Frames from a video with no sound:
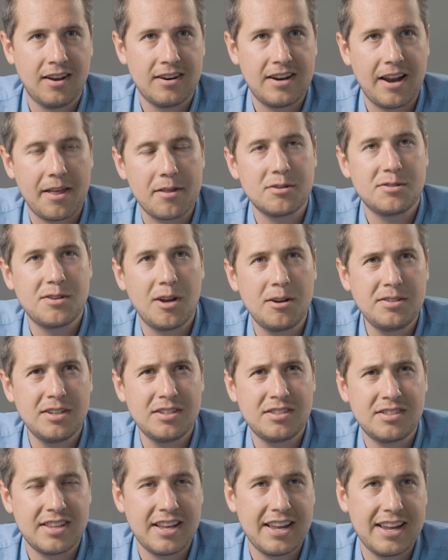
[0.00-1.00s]
Now there's no
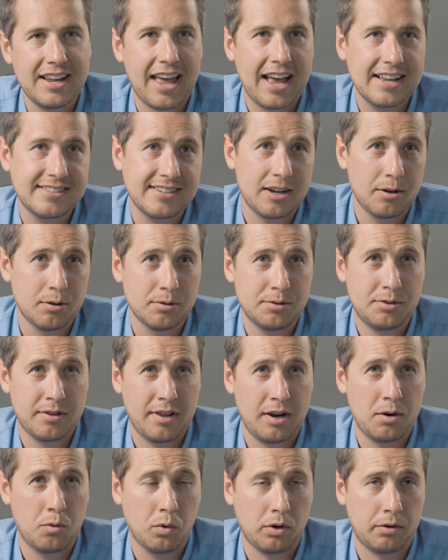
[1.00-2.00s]
such thing as a holster
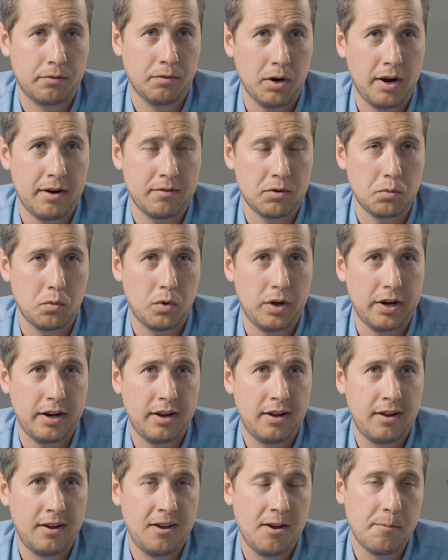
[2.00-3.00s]
that'll work for everyone,
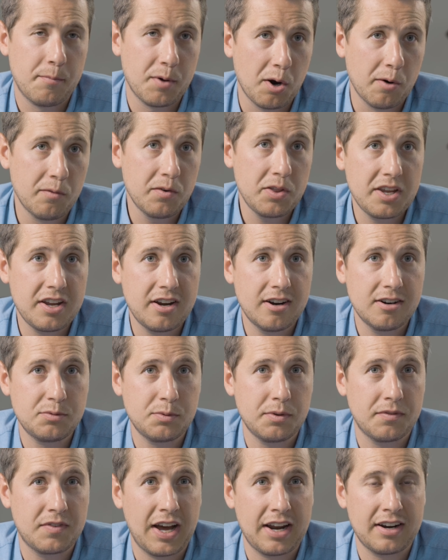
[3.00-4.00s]
but over the years
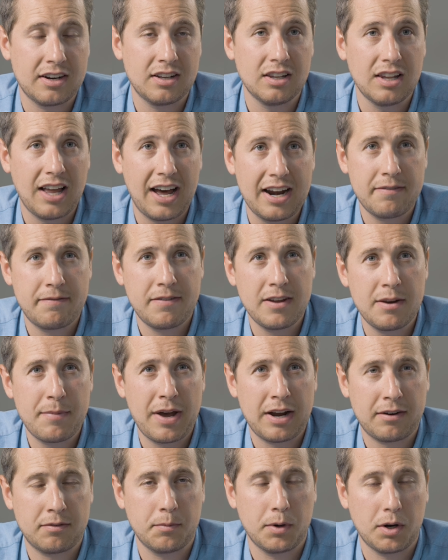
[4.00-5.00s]
we've gotten a lot of
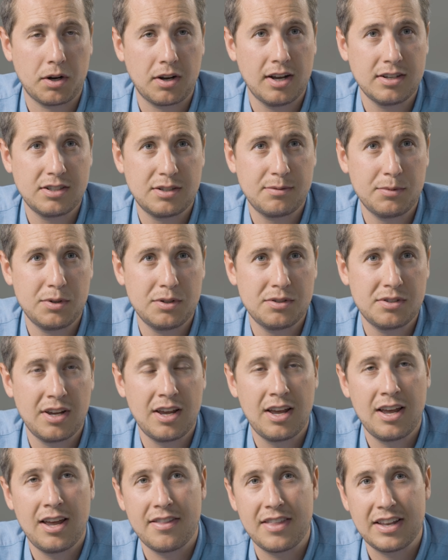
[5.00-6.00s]
feedback from our customers
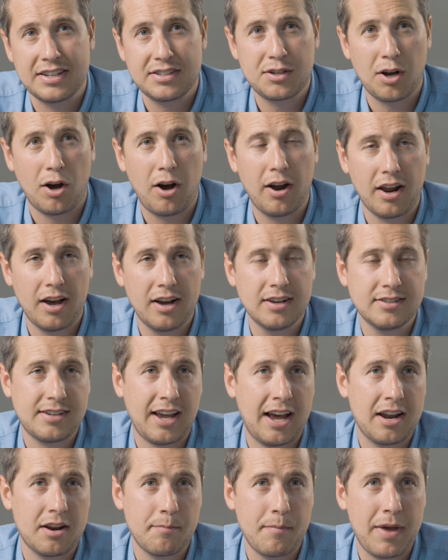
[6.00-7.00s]
that's taught us
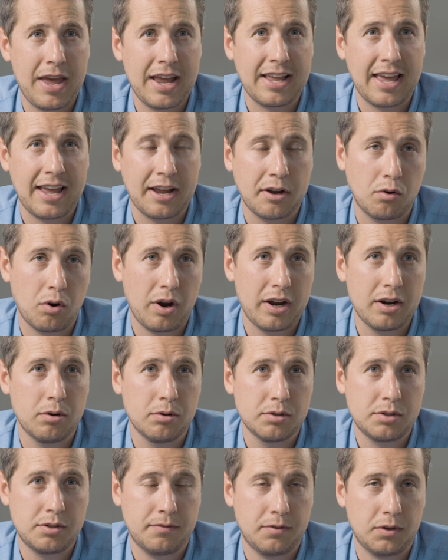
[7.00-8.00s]
how to make a great
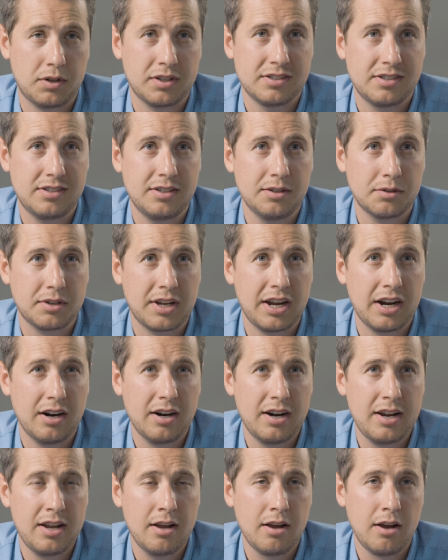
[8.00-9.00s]
holster for concealed
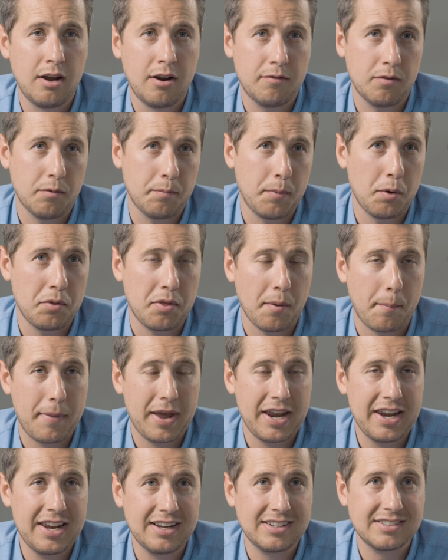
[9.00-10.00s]
carry for both
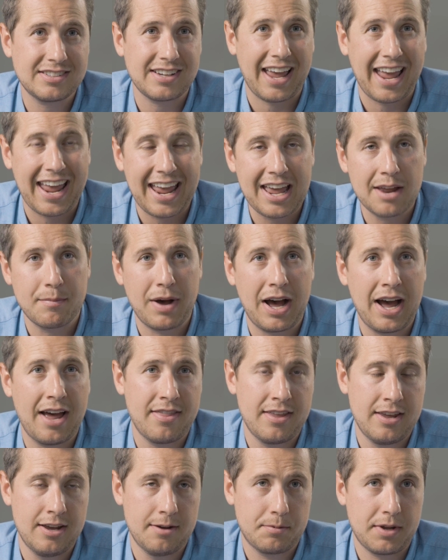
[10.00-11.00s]
appendix and
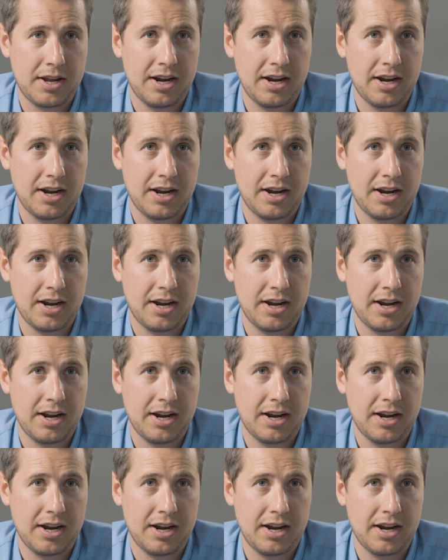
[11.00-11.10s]
behind the hip